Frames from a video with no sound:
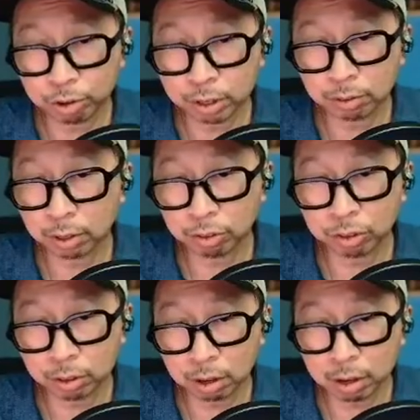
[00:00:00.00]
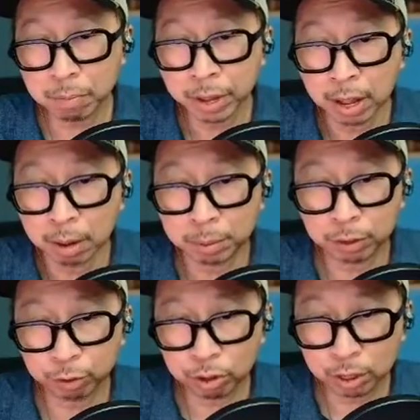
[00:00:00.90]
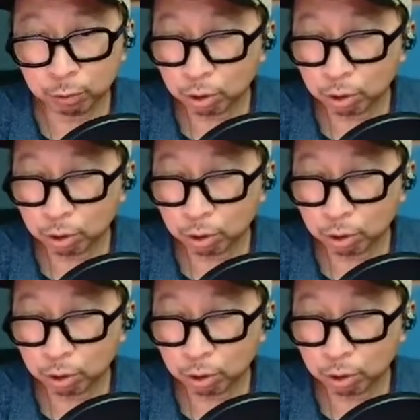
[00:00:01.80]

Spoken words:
nits SDR, but if they're hitting 400